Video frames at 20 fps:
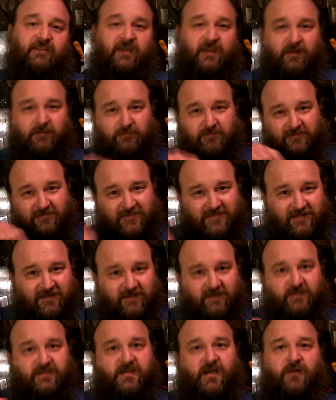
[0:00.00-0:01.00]
get them a
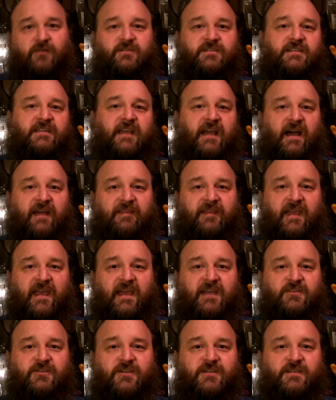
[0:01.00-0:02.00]
little toasty on the
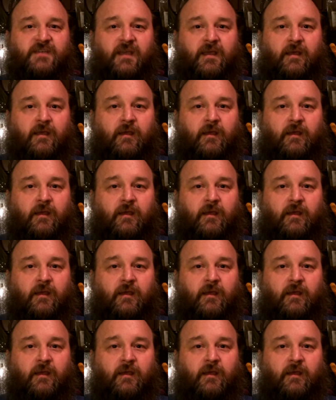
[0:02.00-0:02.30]
edges,